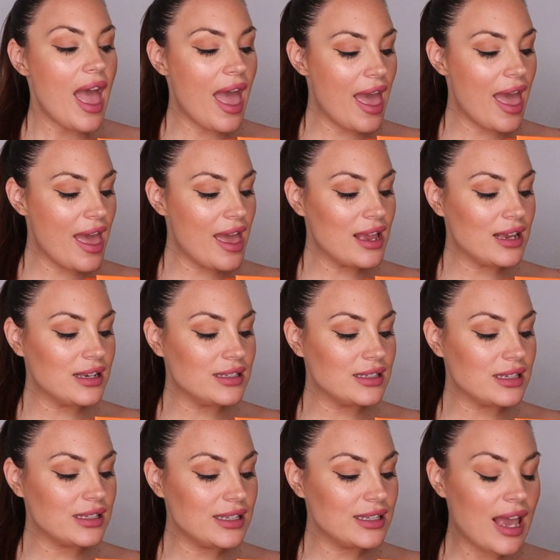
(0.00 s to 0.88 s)

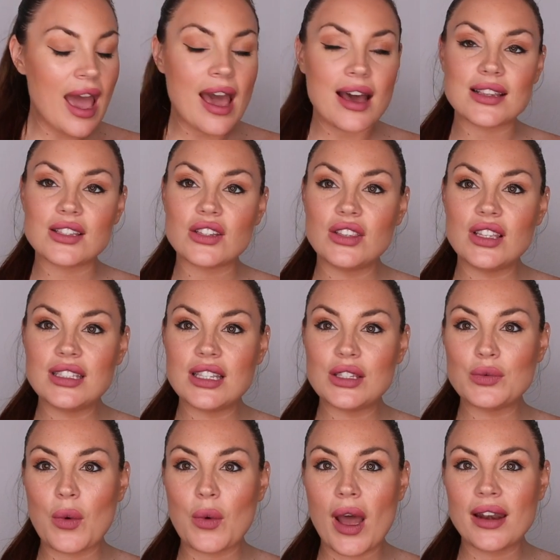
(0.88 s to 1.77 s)
And yeah, so this
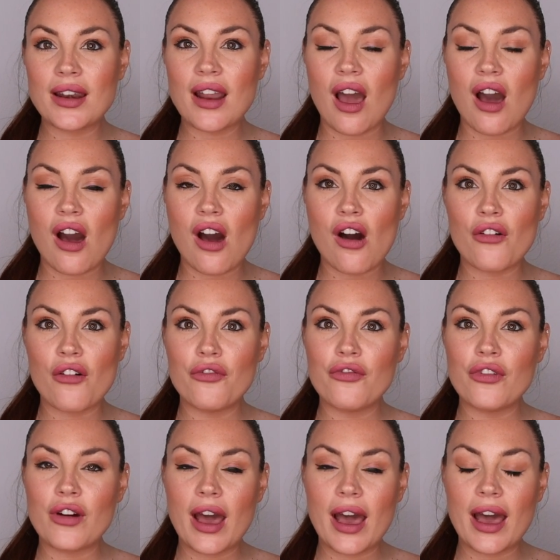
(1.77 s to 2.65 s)
is one
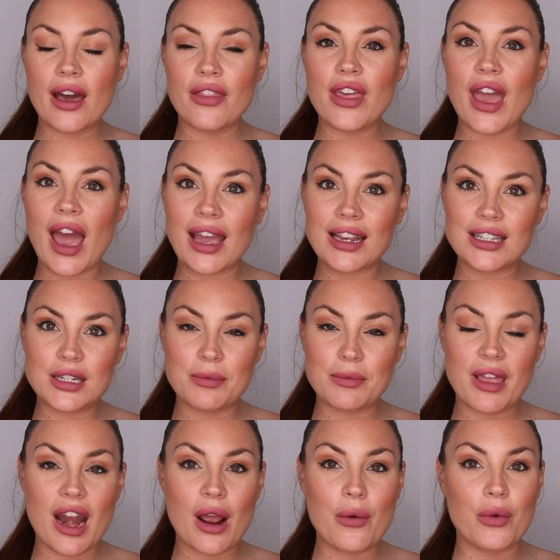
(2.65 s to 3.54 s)
of the
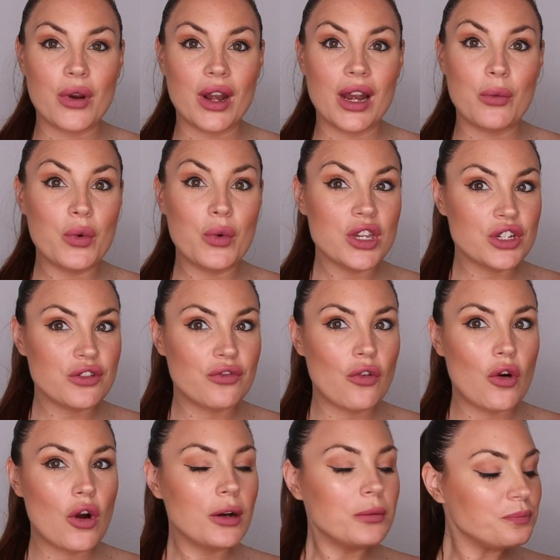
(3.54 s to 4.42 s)
items that I really
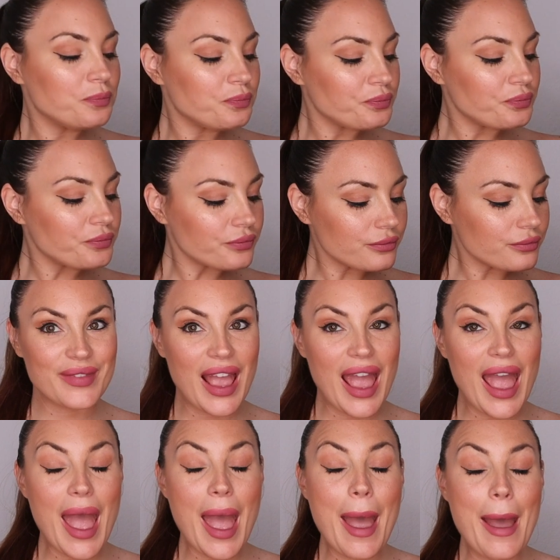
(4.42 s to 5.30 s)
wish for,
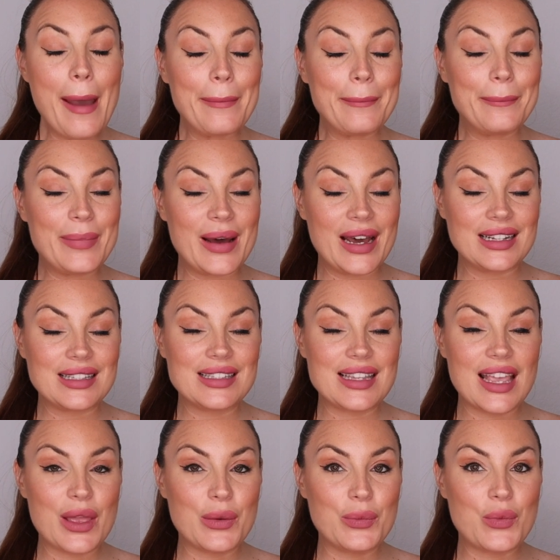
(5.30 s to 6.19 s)

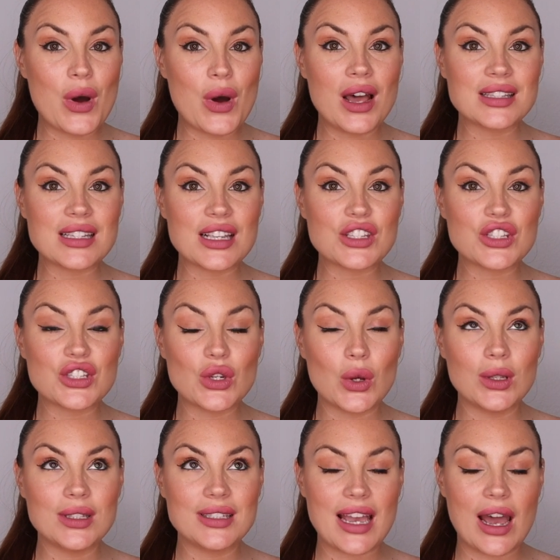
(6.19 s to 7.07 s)
but it was
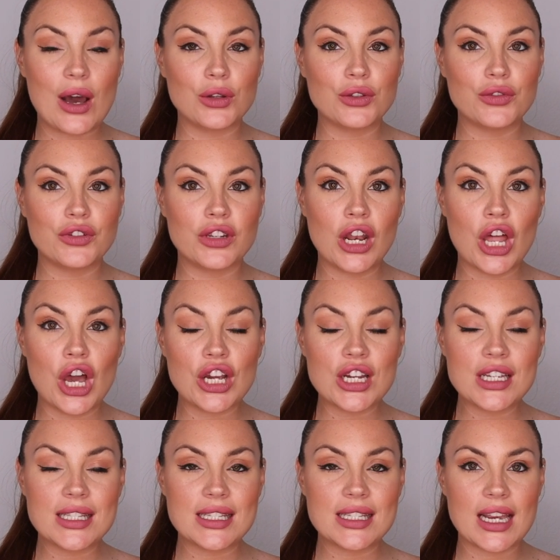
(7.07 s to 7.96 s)
sold out for the
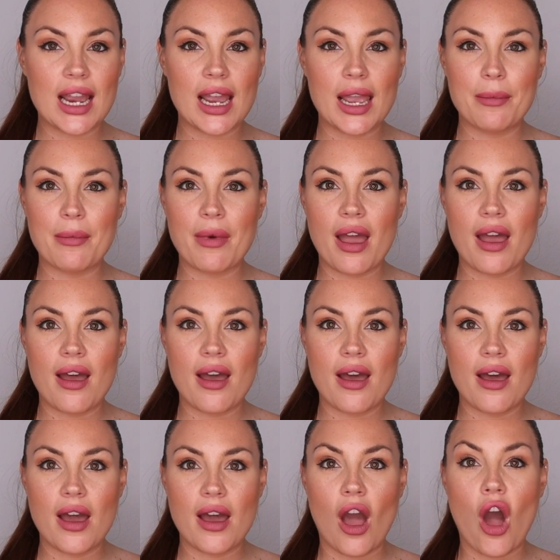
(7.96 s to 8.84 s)
longest time
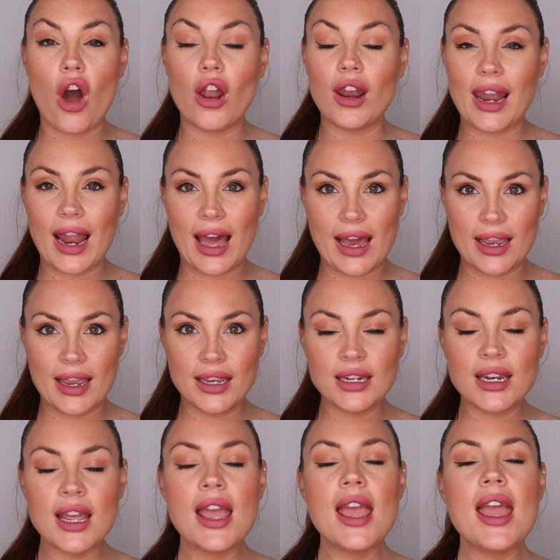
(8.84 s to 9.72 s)

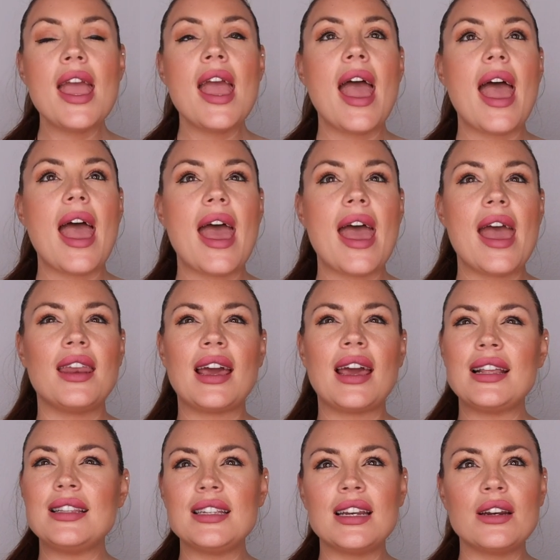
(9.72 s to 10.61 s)
online
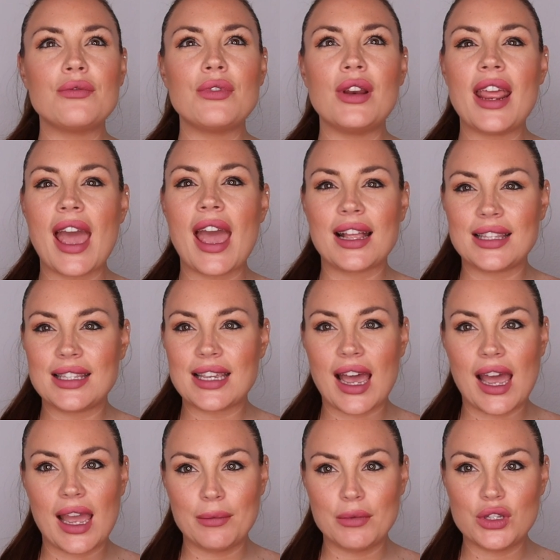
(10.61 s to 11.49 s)
and I didn't really have
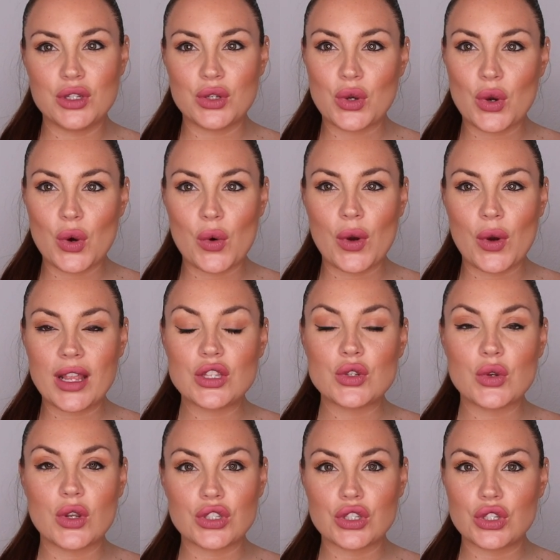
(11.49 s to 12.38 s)
time to go
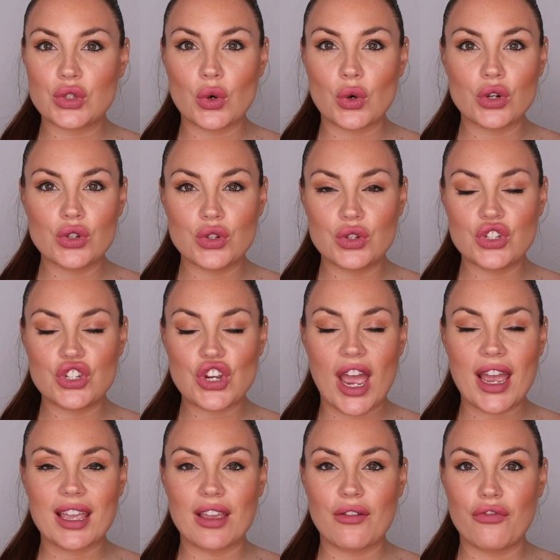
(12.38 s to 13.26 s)
into the store to
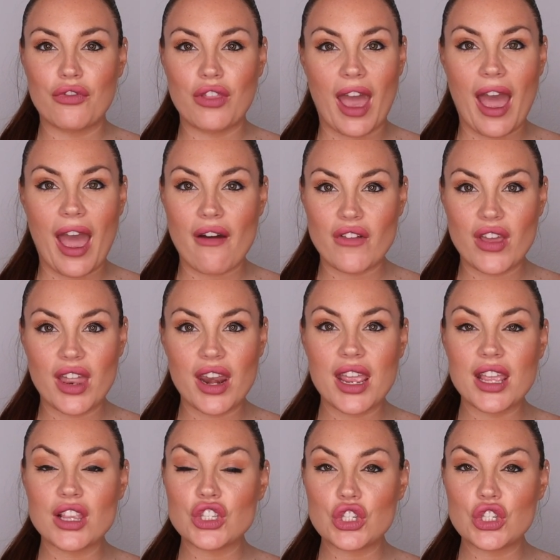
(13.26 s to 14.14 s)
check if they have
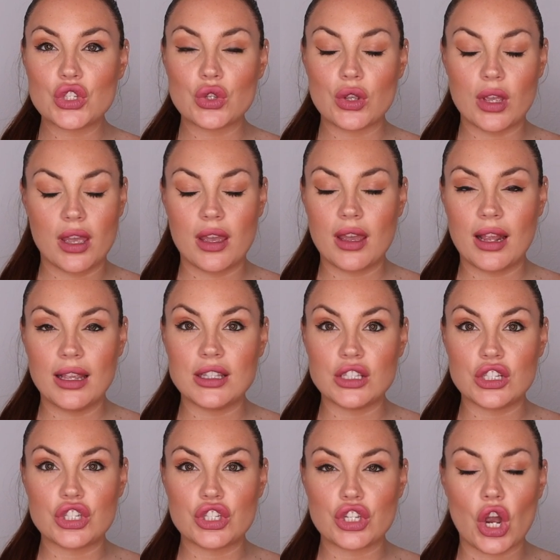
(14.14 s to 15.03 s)
it
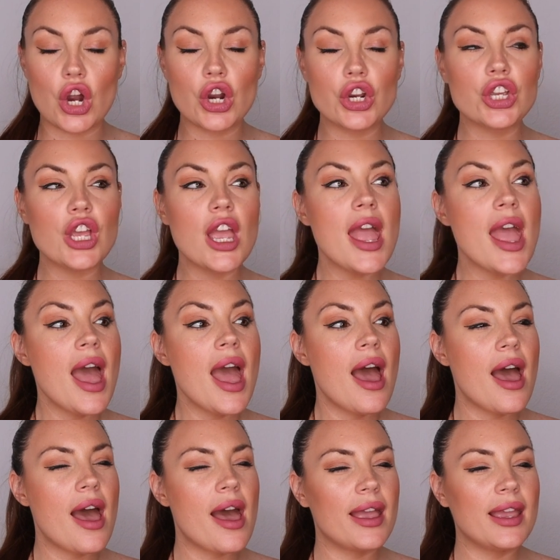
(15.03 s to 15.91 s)
in stock.
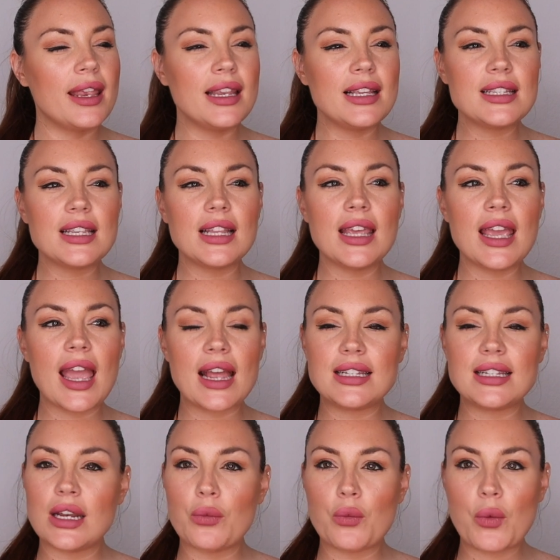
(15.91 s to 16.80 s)
Initially
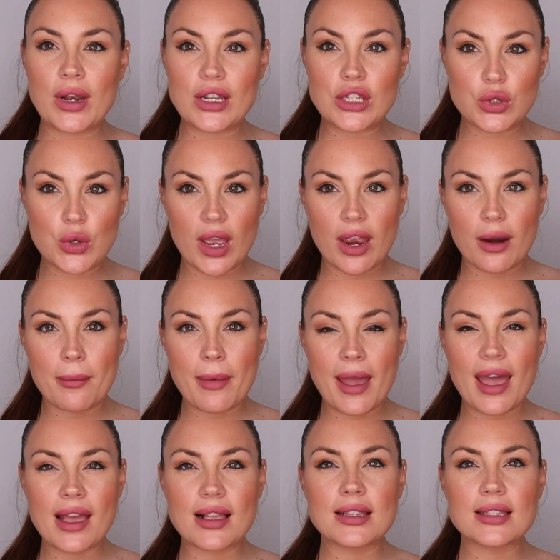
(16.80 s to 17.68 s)
I didn't went to
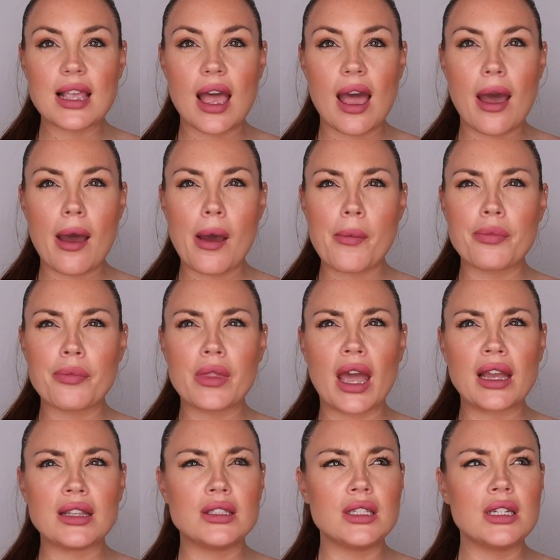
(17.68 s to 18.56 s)
Hermes,
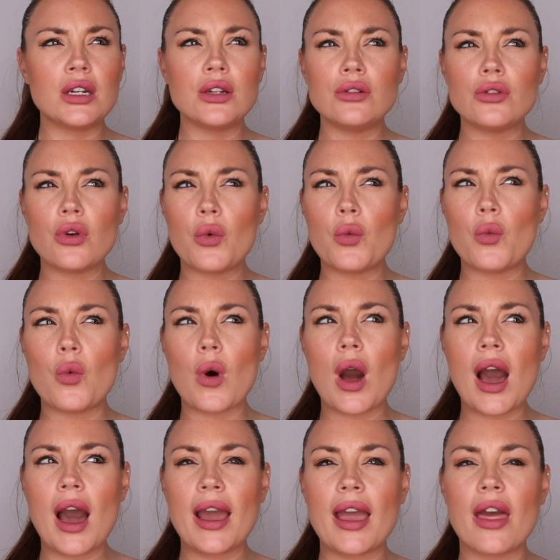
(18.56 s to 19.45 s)
I didn't know
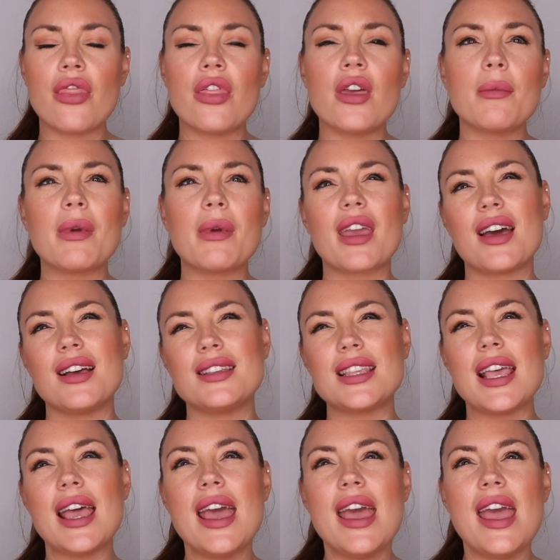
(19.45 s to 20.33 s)
why. I think
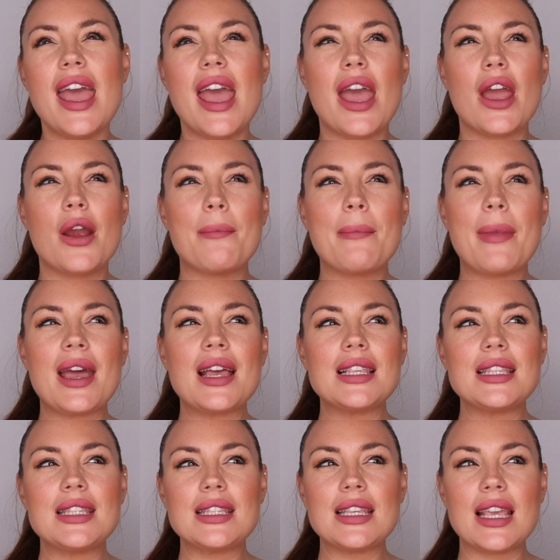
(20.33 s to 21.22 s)
because
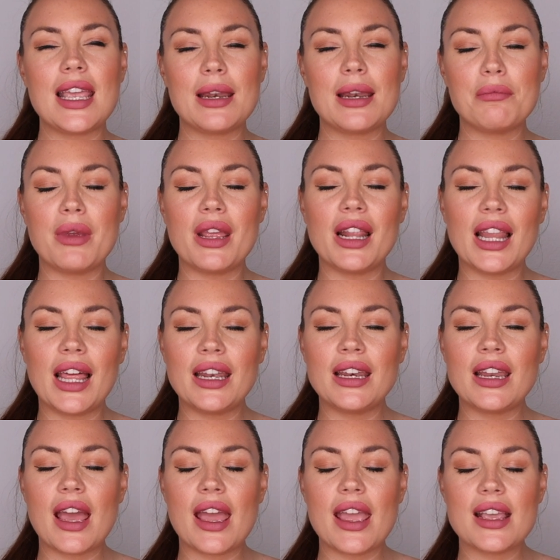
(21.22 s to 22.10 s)
Hermes in
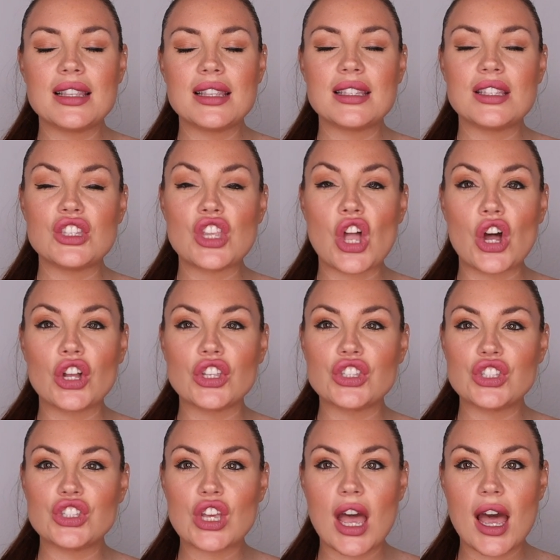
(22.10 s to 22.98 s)
Milan is
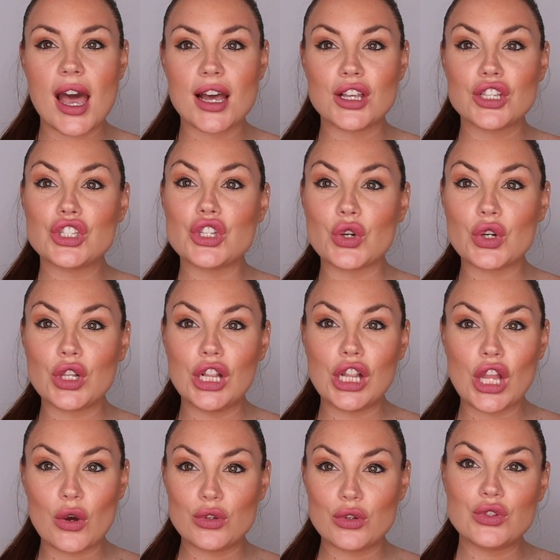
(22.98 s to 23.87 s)
not so
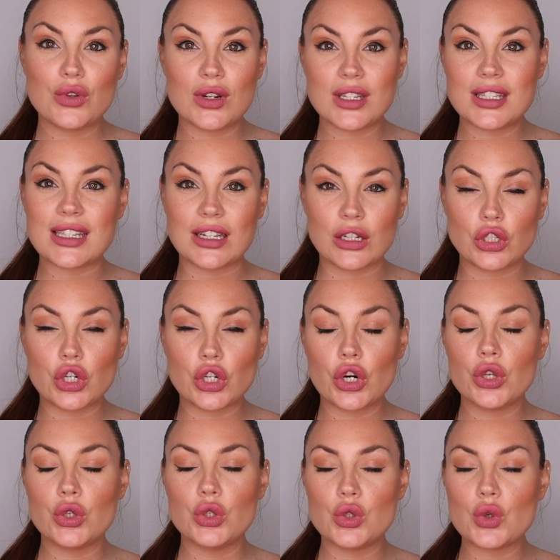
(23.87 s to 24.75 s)
close to the
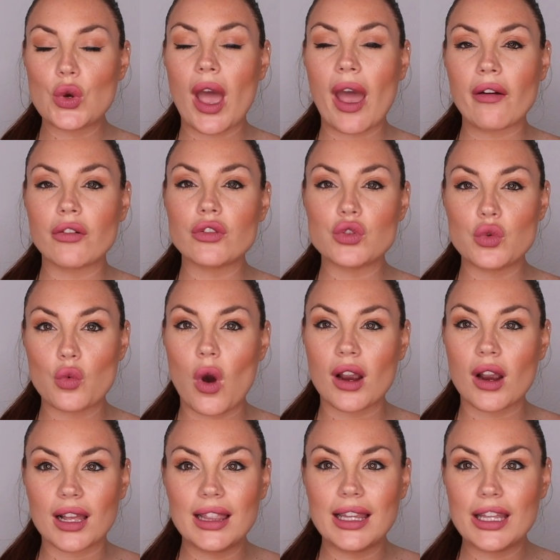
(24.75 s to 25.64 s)
center, you do have to
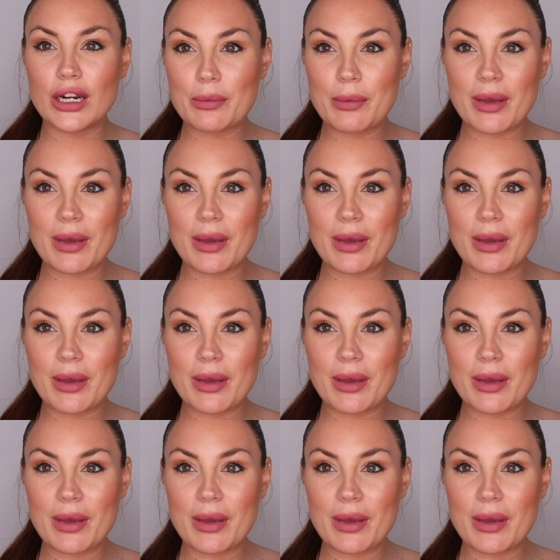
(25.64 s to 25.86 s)
walk a little